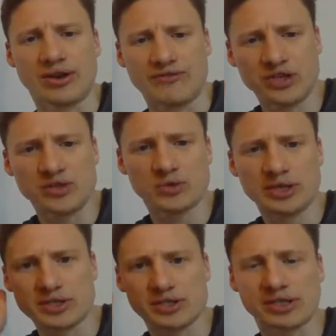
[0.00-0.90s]

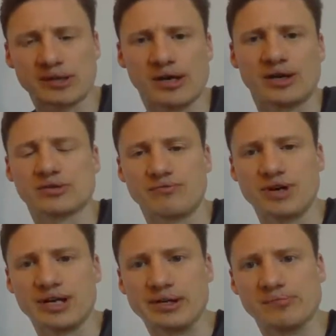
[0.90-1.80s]
visually just think about some
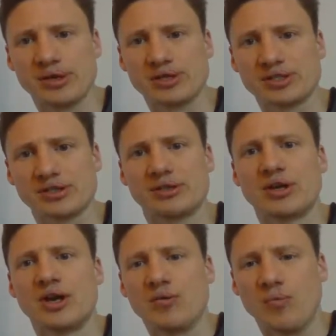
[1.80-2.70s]
random person
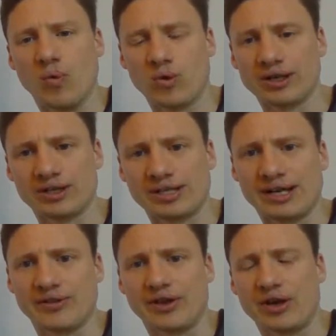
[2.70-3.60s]
walking
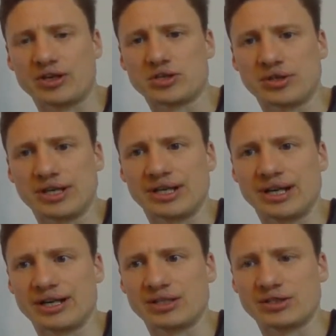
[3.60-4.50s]
down the high street in
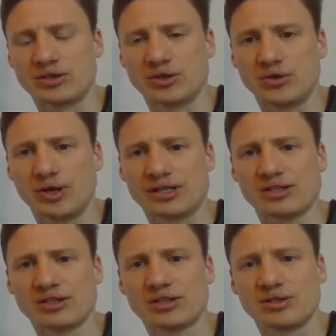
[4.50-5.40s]
Headington who has
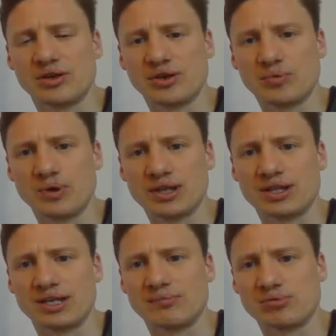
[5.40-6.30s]
nothing to do with
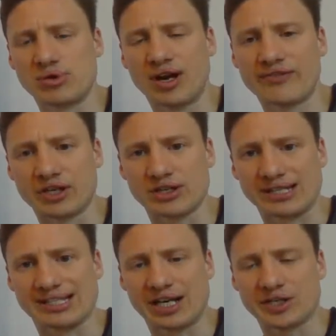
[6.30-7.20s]
the private
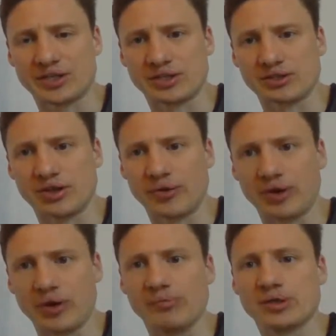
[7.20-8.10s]
transaction that's
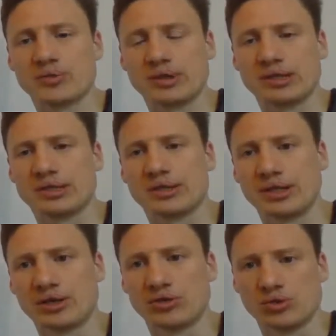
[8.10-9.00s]
going on between
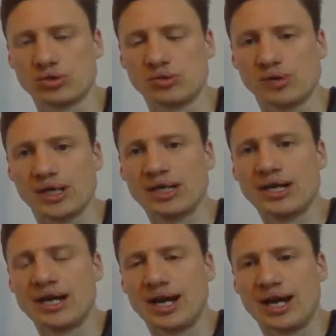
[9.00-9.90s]
the consumer
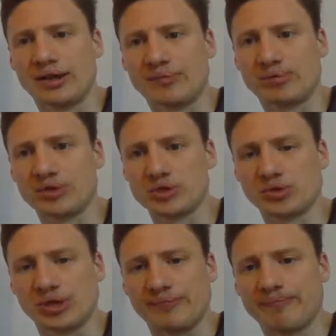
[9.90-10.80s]
and the
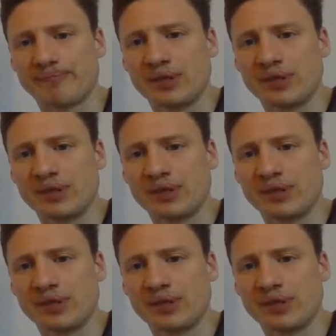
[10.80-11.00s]
producer.